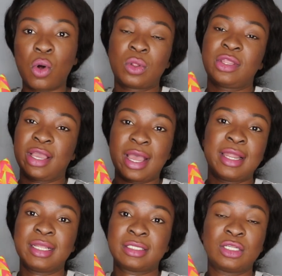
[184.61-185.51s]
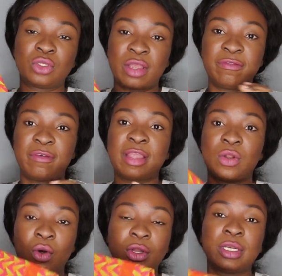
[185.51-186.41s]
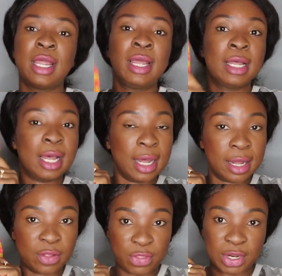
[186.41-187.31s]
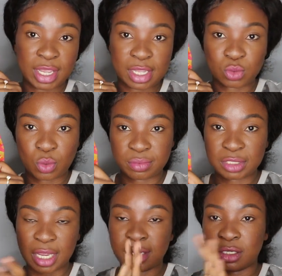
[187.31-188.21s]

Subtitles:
all the colors that you can find on 3K's website.